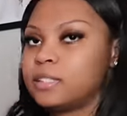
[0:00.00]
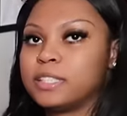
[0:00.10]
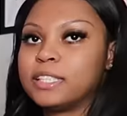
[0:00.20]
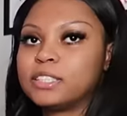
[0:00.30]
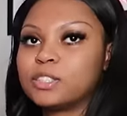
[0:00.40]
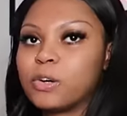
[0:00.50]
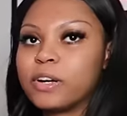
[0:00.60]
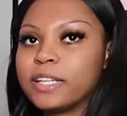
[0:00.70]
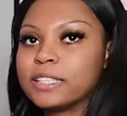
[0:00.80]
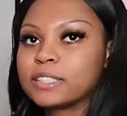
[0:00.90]
This
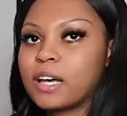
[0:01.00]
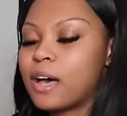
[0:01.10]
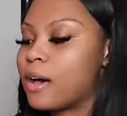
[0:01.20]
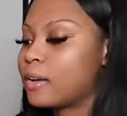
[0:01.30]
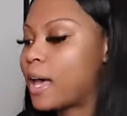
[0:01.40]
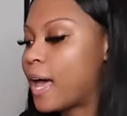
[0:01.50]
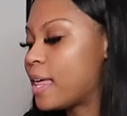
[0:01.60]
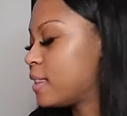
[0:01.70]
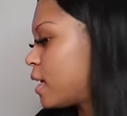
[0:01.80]
story is called I